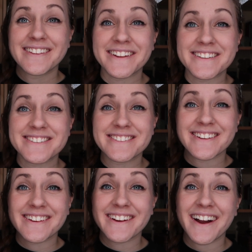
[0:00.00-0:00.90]
That's
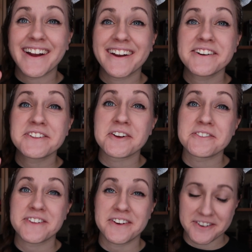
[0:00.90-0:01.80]
stunning. I
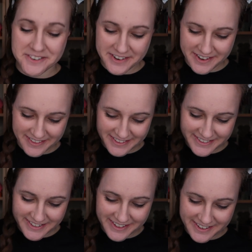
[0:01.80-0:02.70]
love the artwork
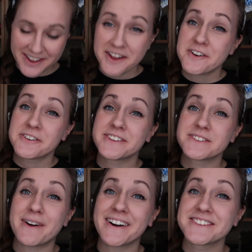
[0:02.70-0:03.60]
that's done for
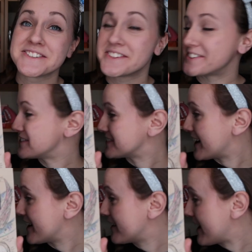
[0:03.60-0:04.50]
these boxes in this
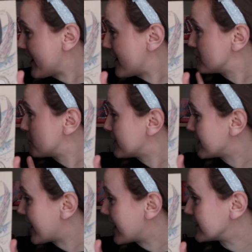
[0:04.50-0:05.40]
style. I have
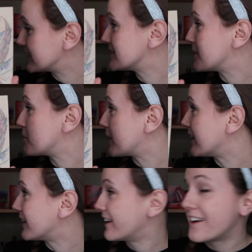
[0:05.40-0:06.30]
one hanging
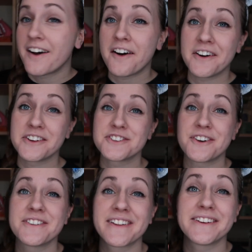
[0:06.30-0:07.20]
somewhere on a
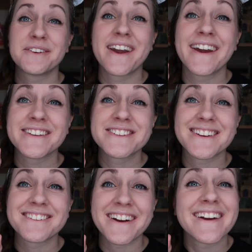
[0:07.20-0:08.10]
shelf that you can't
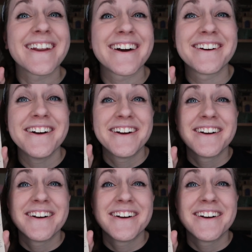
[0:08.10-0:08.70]
see right now,